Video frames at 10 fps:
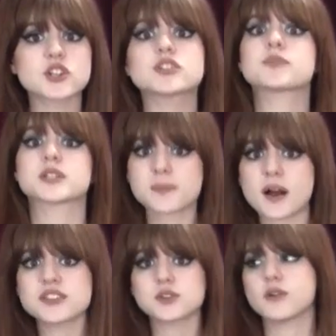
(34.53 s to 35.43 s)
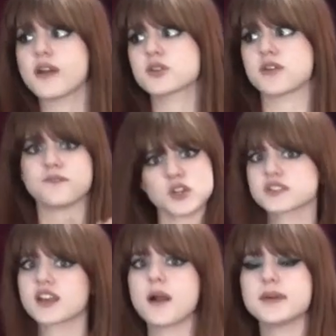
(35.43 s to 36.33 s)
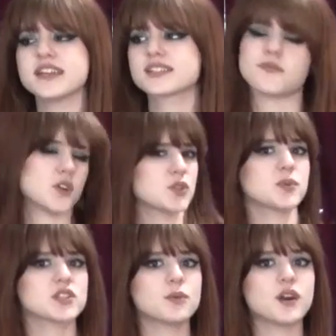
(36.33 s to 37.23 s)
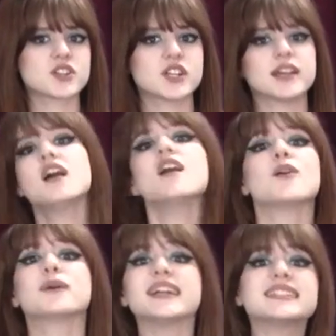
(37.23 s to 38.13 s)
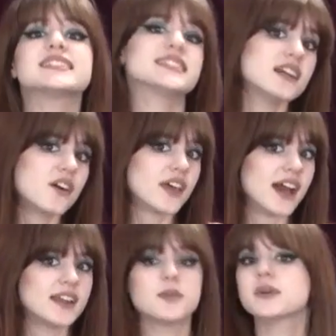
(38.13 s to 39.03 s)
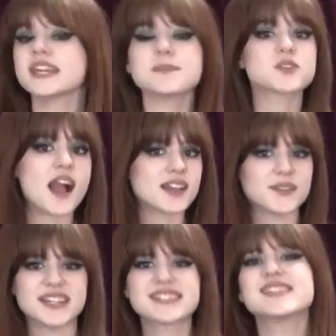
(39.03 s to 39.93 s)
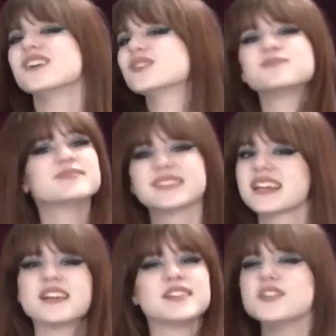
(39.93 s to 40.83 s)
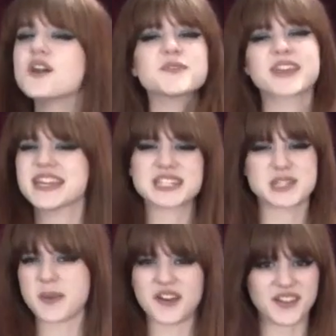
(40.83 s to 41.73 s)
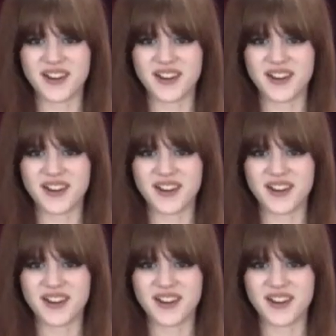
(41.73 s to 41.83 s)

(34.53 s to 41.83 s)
sure to respond to whoever the first comment is, the first person watching. We like to see all that, and we keep track of it. So Notifications bell,